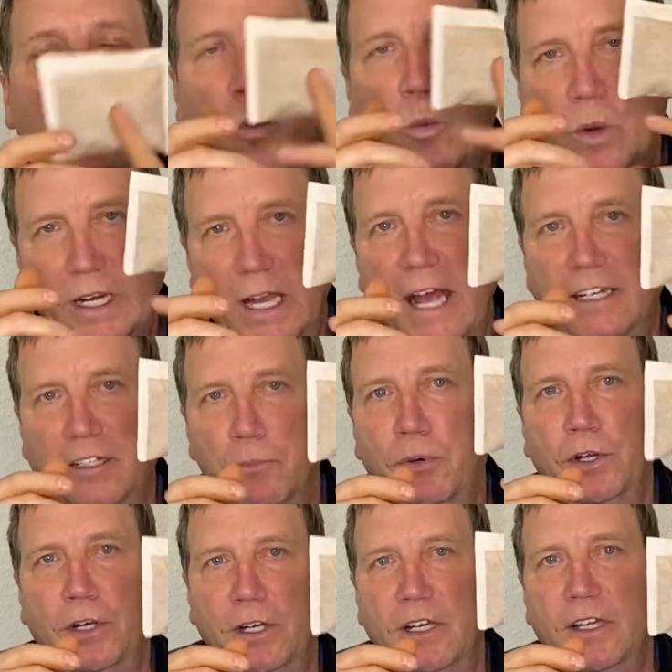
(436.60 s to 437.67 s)
We like to
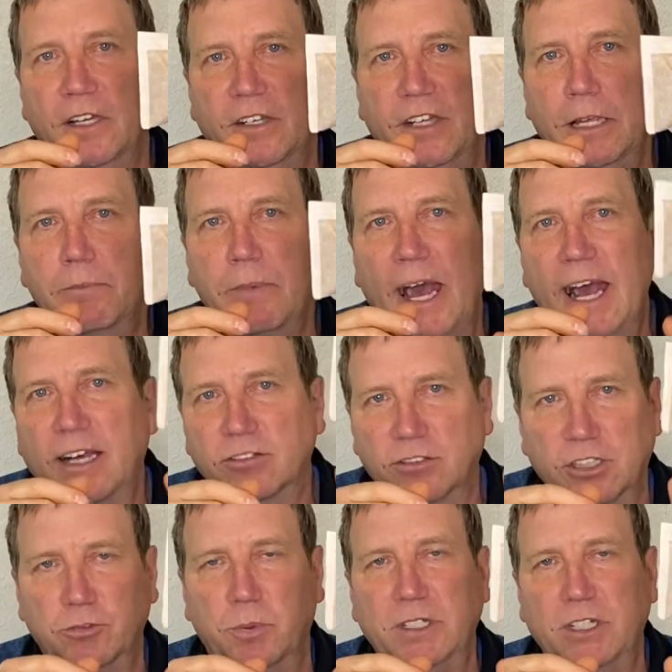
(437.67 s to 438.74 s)
put it in the tea bags
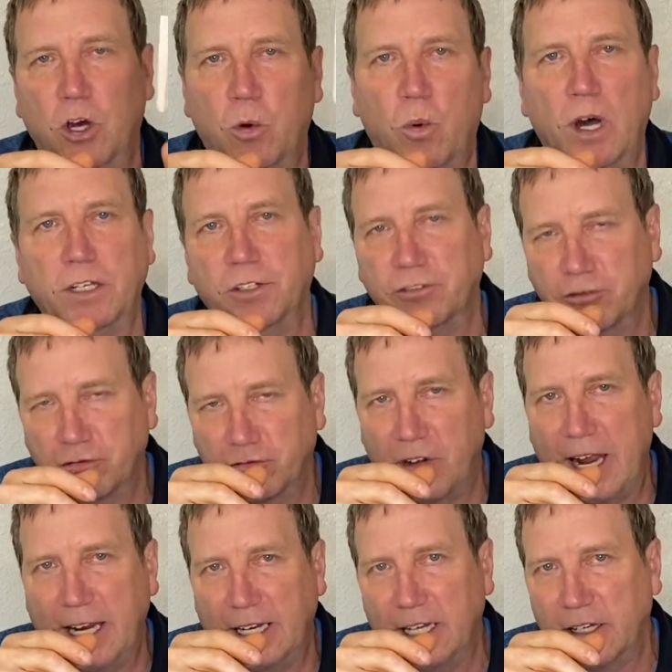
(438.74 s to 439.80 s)
because we don't want to
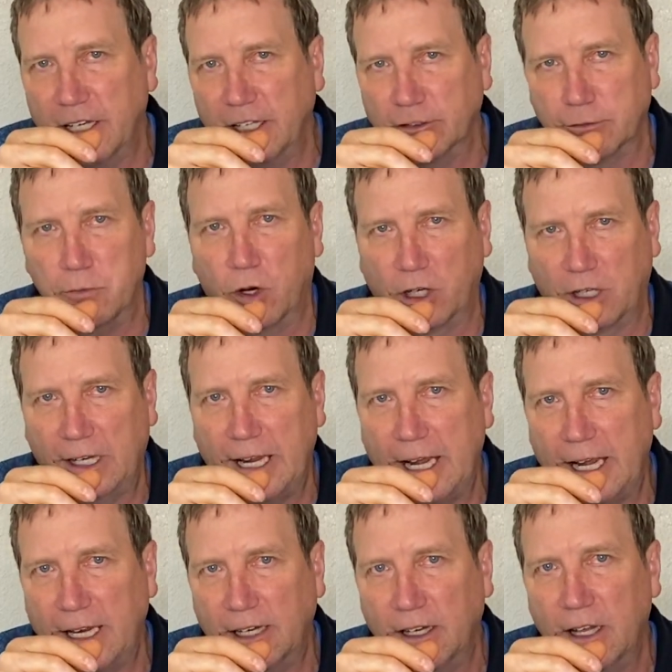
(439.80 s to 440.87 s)
strain it. It's more
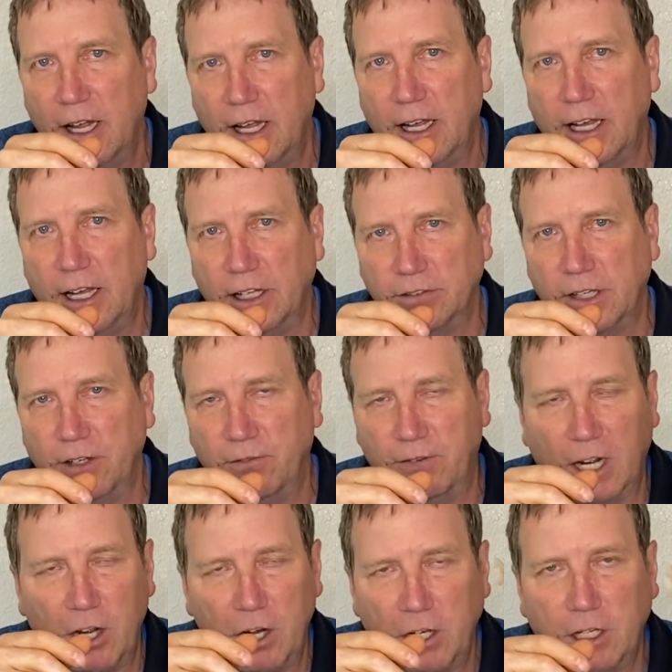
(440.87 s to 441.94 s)
clean. It's a
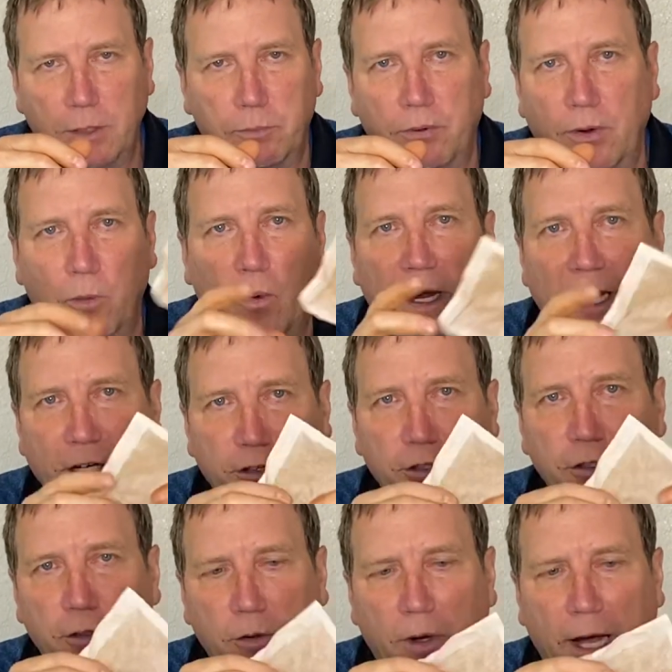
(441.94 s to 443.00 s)
very good way
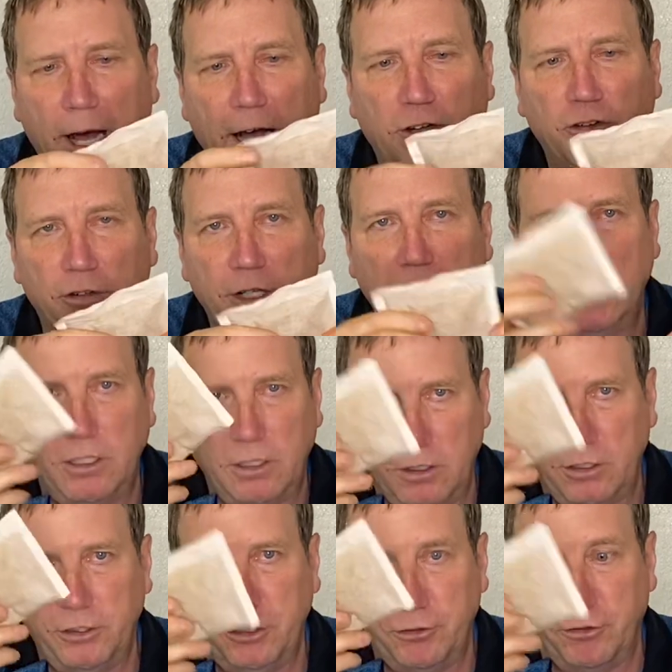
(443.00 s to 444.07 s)
to actually
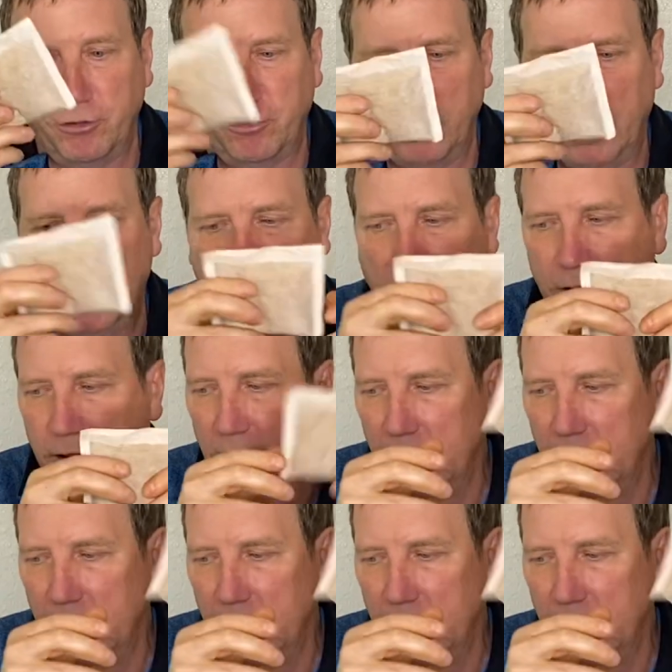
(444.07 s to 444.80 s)
use your chaga.